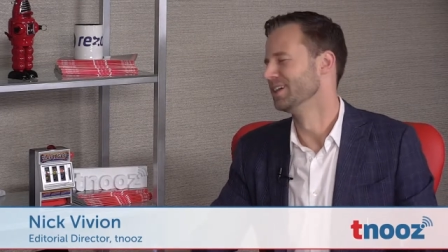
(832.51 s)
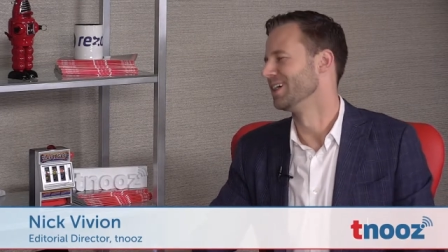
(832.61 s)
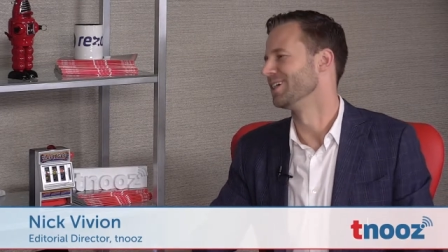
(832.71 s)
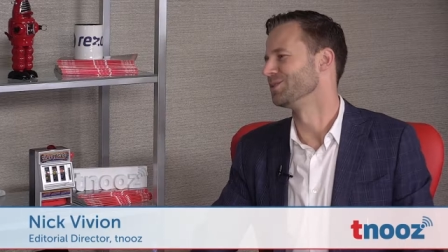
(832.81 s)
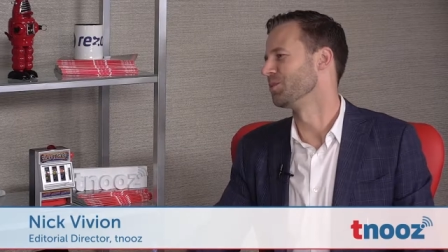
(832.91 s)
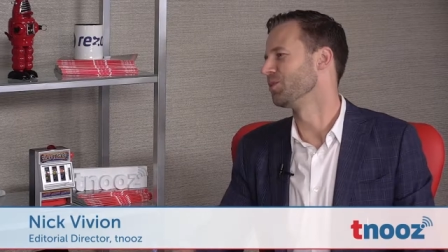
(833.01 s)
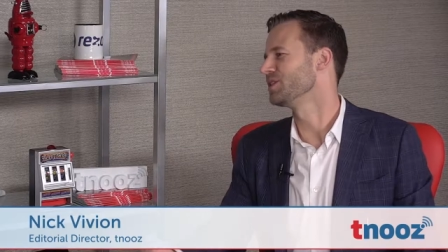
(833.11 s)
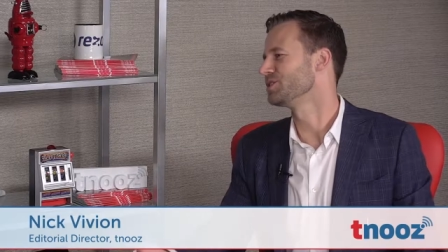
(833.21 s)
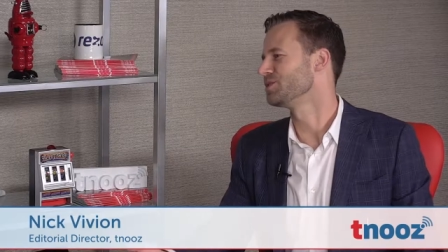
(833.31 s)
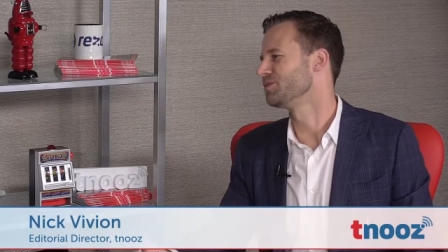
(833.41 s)
Uh, you know, what
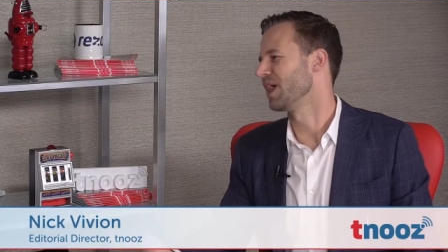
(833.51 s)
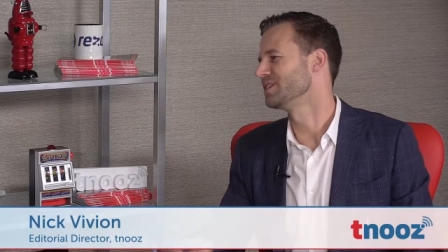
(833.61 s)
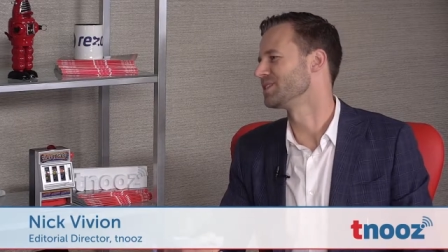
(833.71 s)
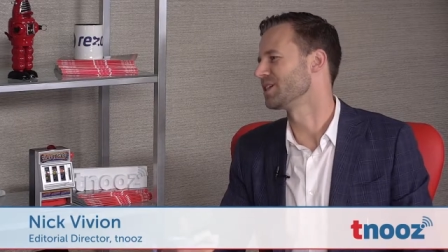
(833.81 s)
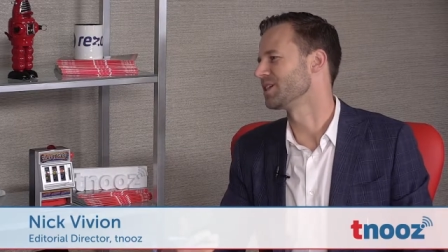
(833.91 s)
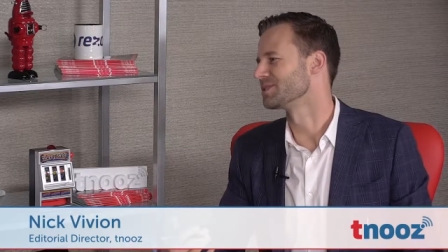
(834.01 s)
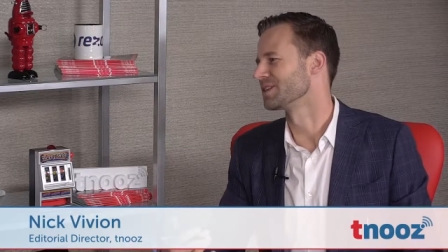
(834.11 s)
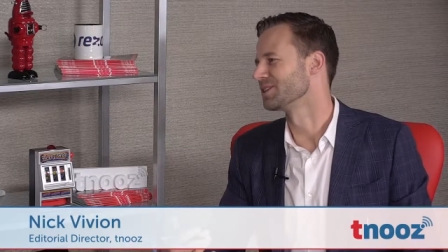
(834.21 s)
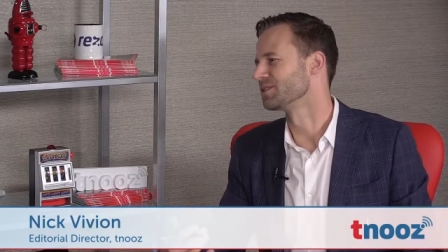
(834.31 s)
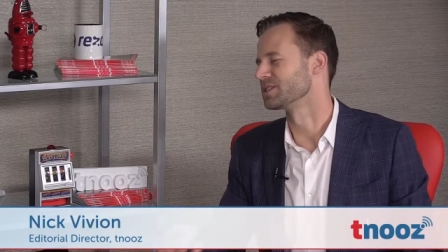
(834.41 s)
did, I just thought it was
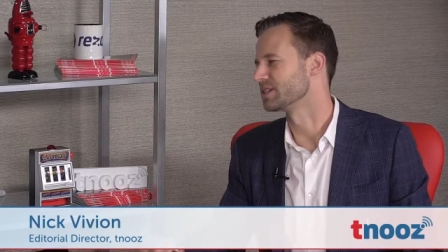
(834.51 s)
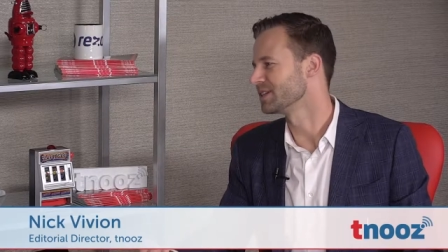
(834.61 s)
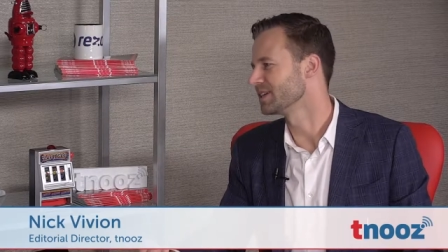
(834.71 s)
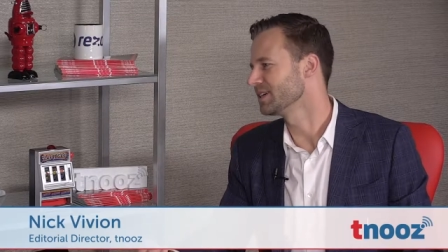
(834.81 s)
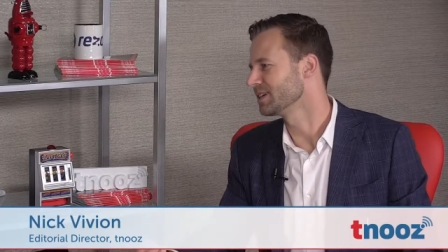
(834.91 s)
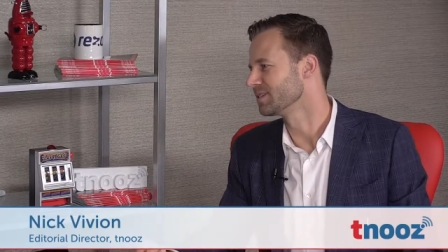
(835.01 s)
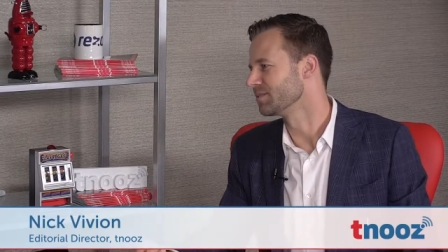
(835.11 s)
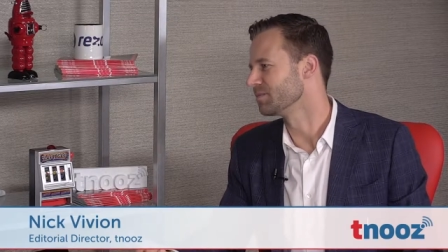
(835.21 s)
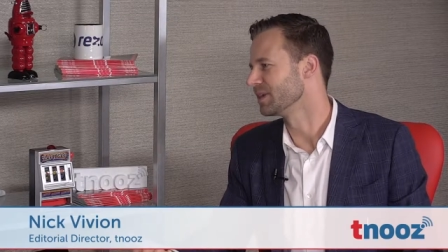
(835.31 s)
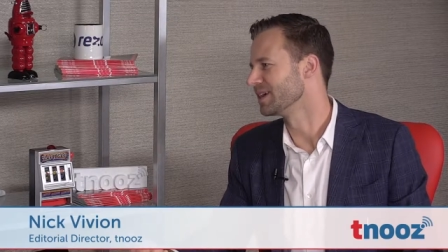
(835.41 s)
a little silly.
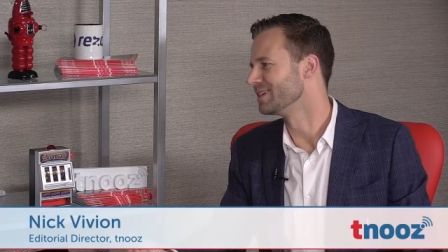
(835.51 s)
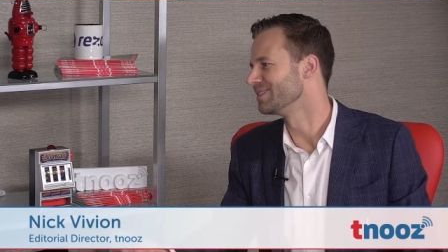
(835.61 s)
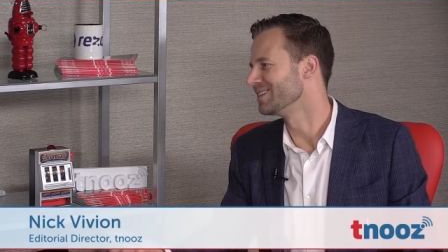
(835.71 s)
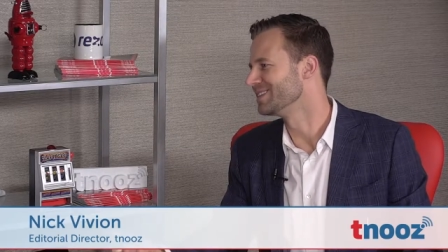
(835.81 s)
But so, so I